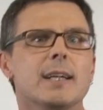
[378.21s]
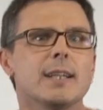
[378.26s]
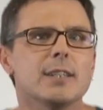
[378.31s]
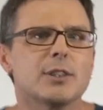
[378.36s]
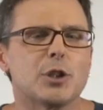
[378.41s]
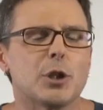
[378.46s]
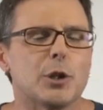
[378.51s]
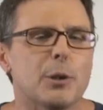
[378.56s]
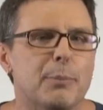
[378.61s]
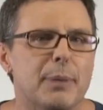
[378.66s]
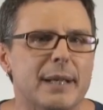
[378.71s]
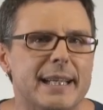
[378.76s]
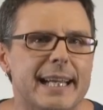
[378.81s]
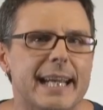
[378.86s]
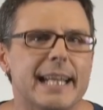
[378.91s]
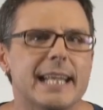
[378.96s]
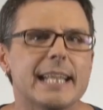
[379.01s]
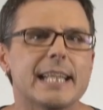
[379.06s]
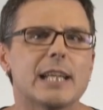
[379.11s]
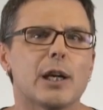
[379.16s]
to the
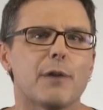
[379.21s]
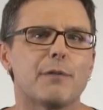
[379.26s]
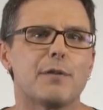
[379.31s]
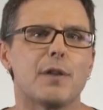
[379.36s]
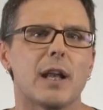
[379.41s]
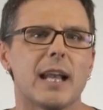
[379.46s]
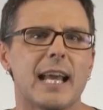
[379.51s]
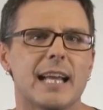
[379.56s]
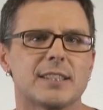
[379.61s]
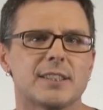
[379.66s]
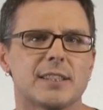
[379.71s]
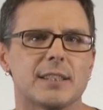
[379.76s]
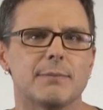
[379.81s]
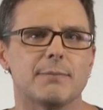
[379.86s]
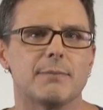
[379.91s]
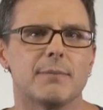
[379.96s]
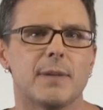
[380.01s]
beginning of the lesson.